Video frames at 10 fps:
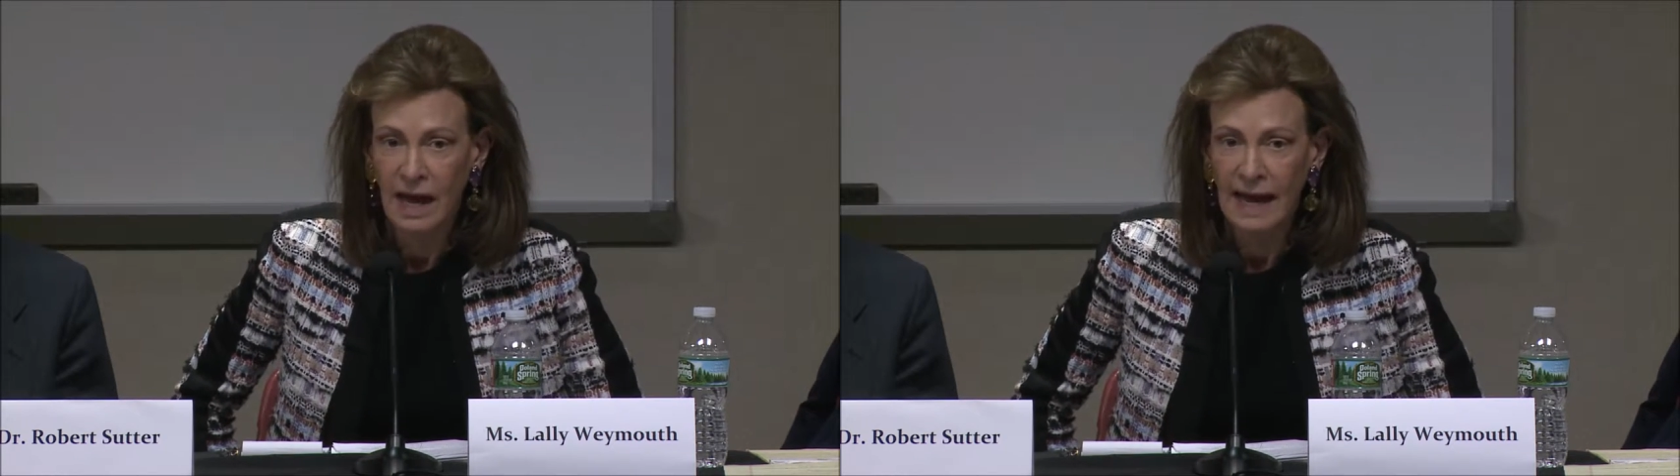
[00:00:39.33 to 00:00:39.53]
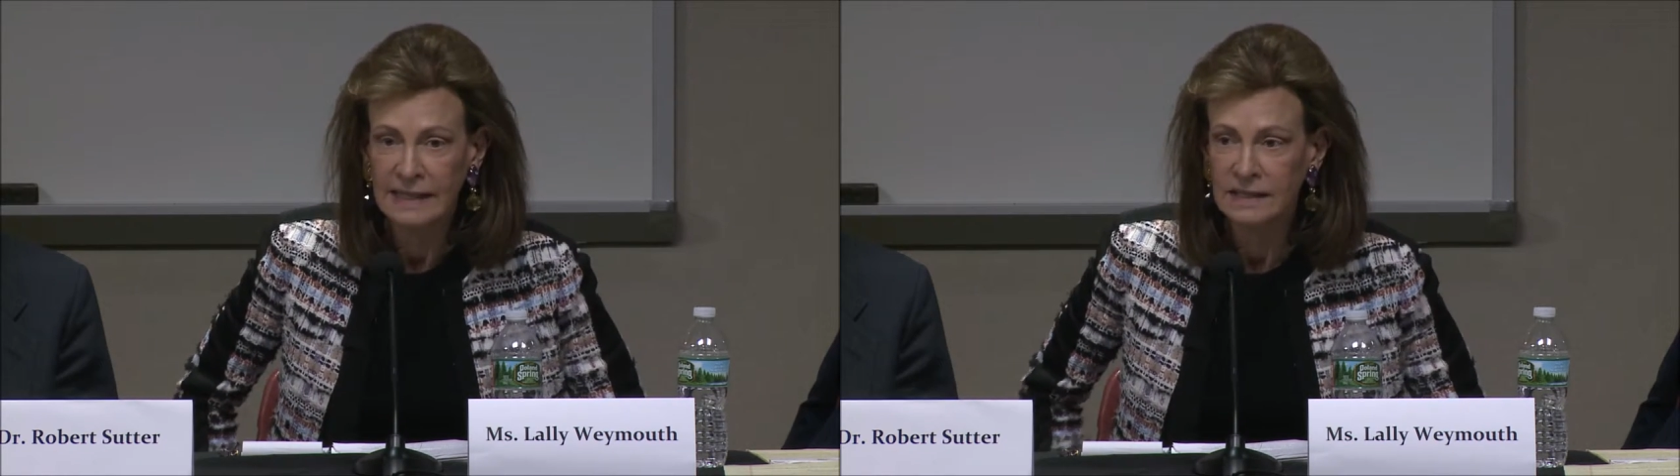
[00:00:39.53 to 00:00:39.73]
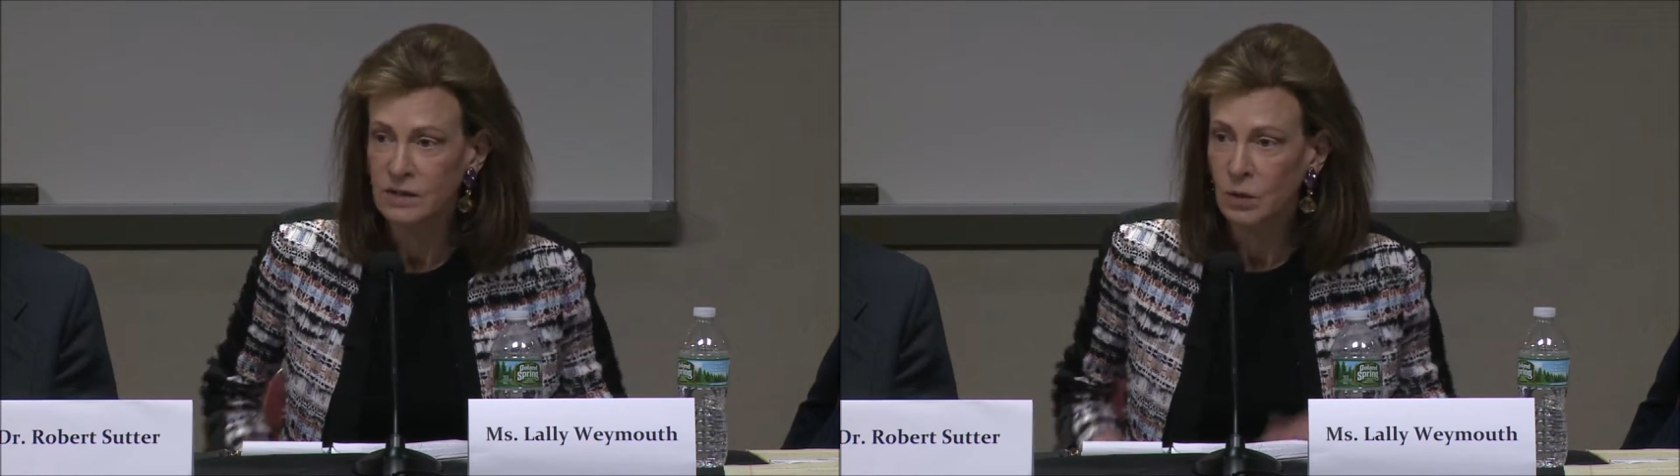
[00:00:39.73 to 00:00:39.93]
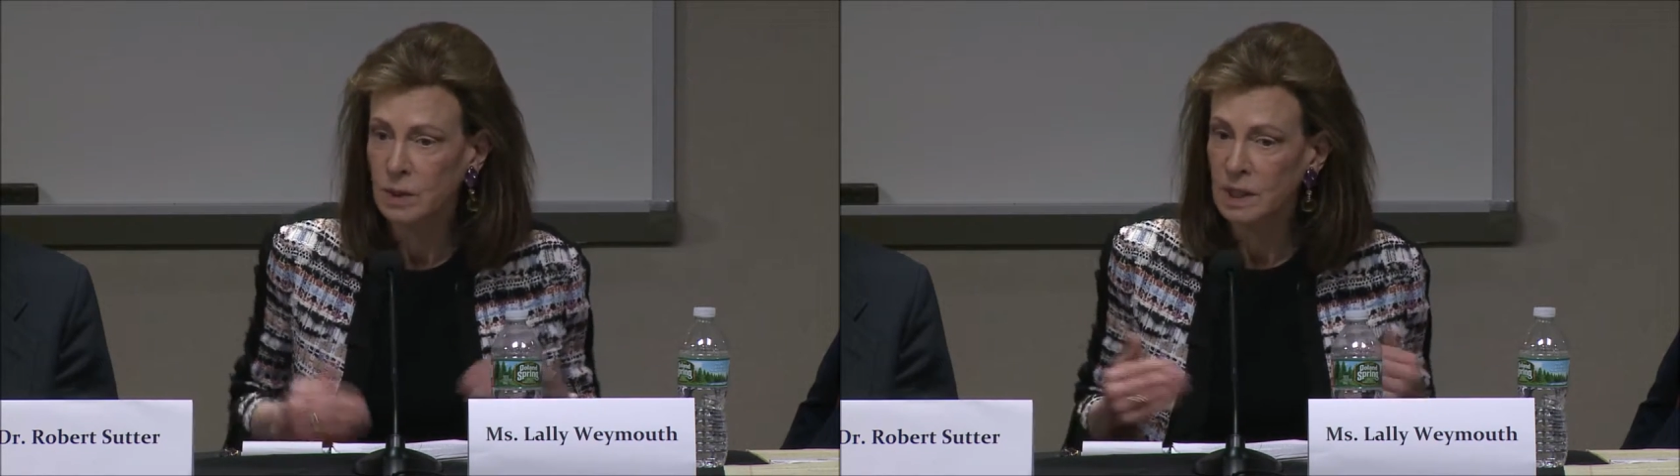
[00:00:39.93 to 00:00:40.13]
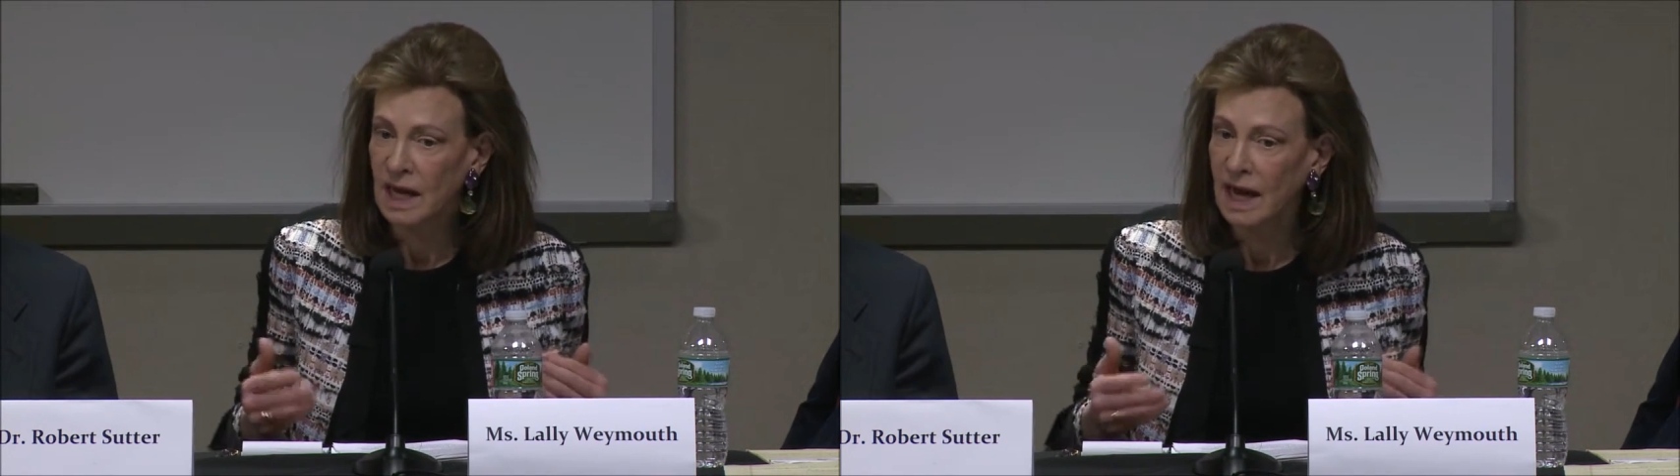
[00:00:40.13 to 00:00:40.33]
And so
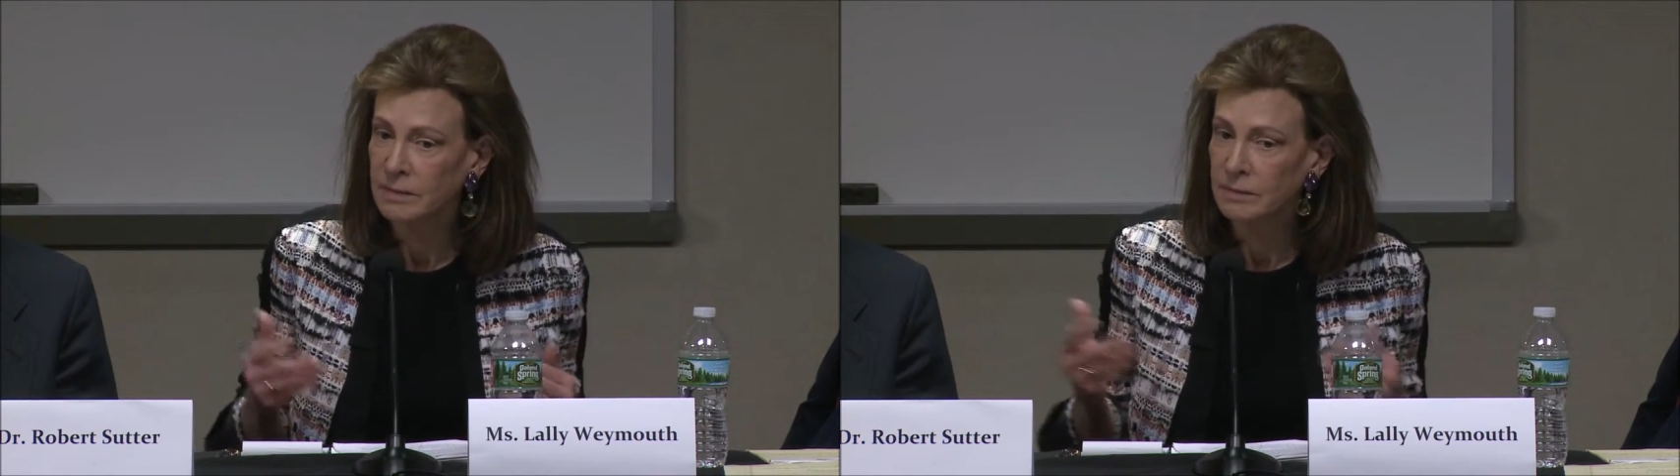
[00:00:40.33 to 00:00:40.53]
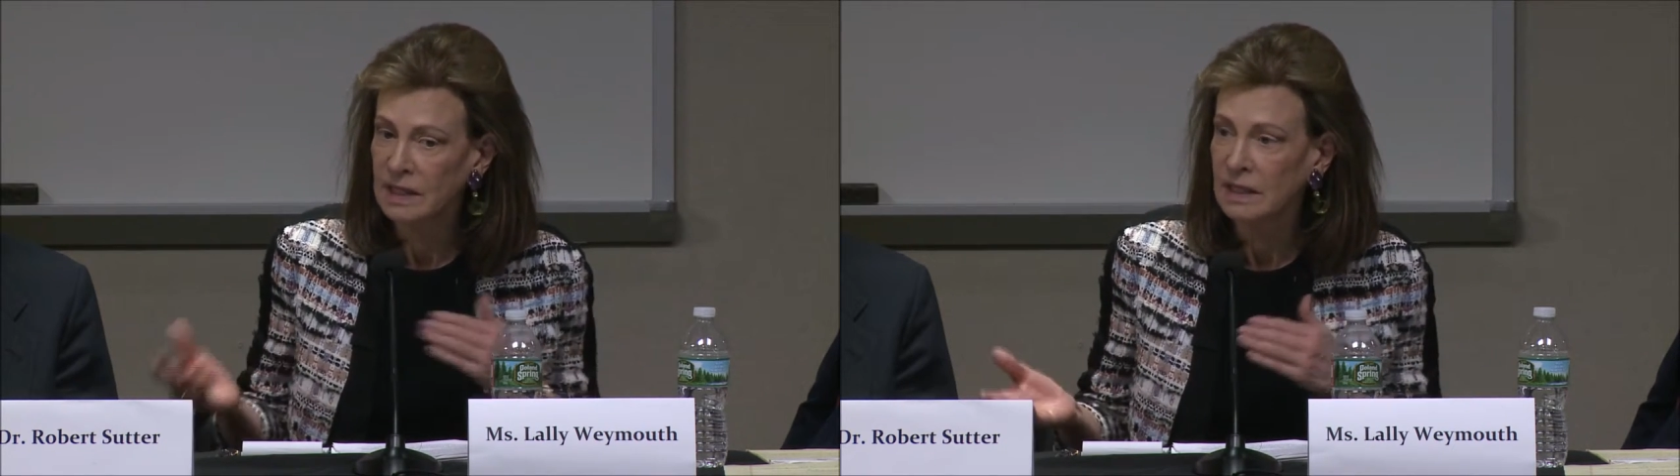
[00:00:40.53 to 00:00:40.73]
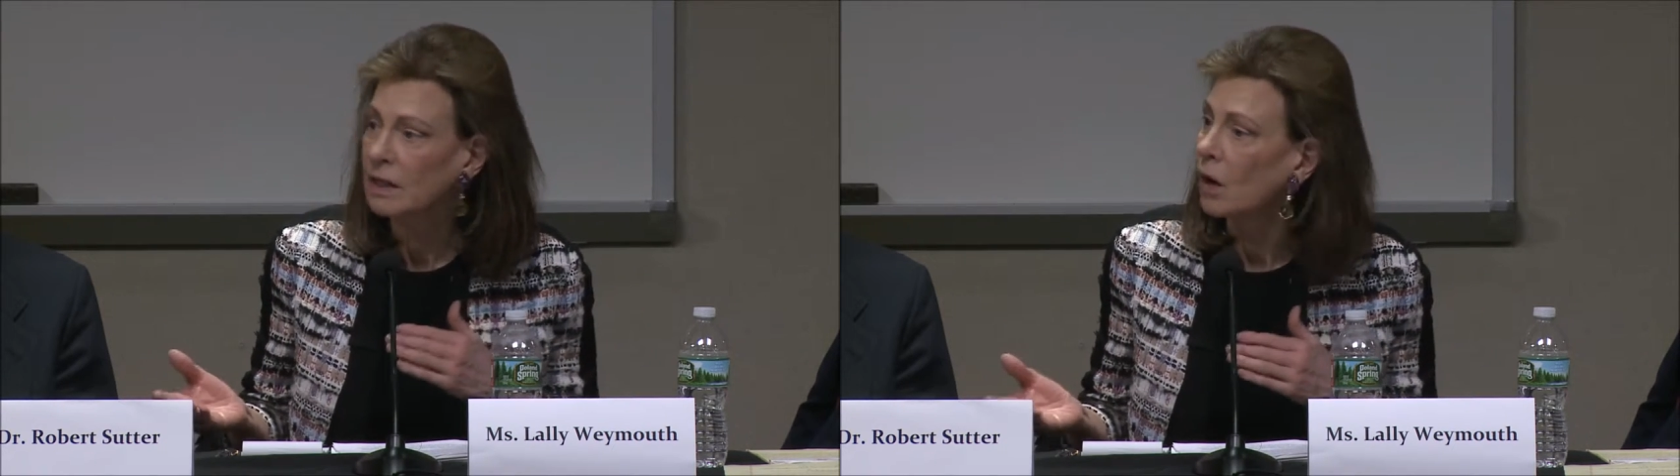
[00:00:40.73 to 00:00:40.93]
she had me